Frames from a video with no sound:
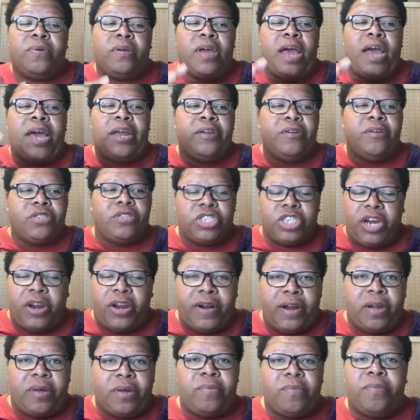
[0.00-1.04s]
how do you
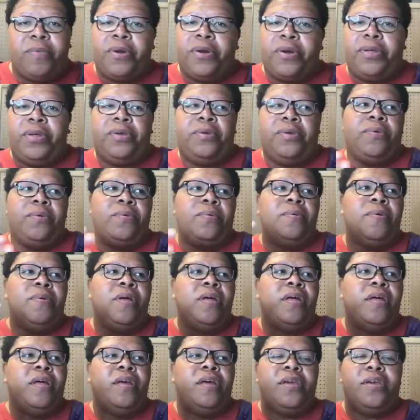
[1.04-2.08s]
share it? Where do you
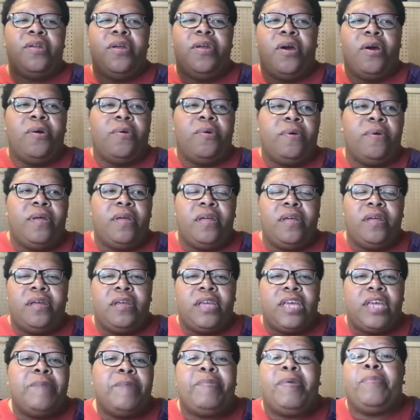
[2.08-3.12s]
know,
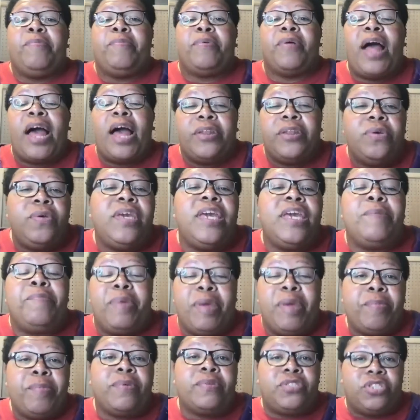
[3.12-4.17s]
get people how do you get
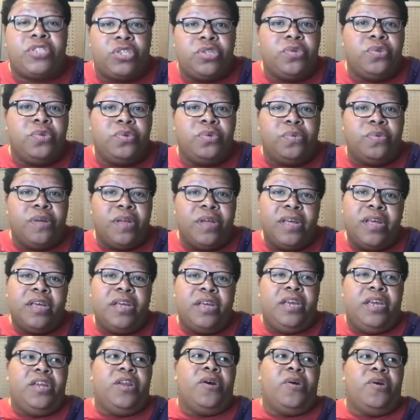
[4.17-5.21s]
people to
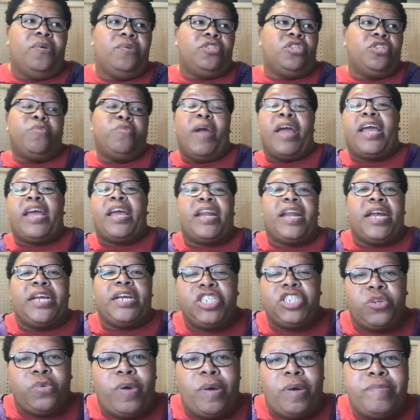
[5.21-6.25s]

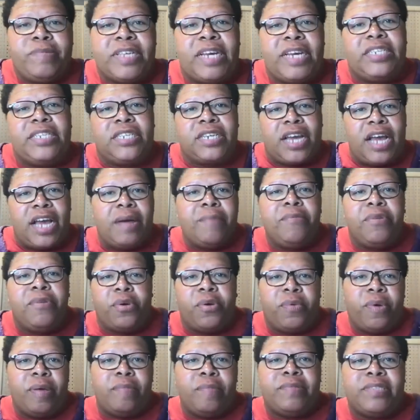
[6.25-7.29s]
recognize your website, to come to
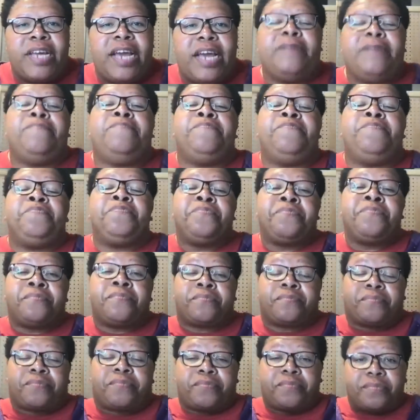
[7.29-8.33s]
your website?
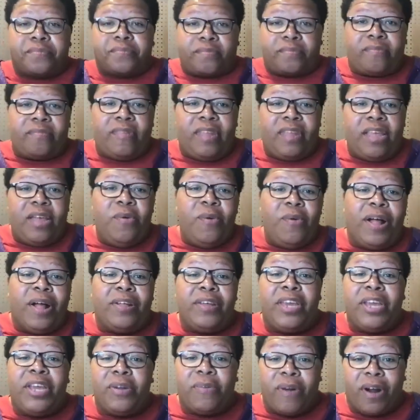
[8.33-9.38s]
Well,
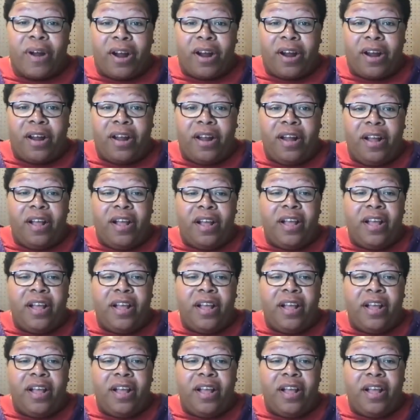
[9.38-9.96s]
here are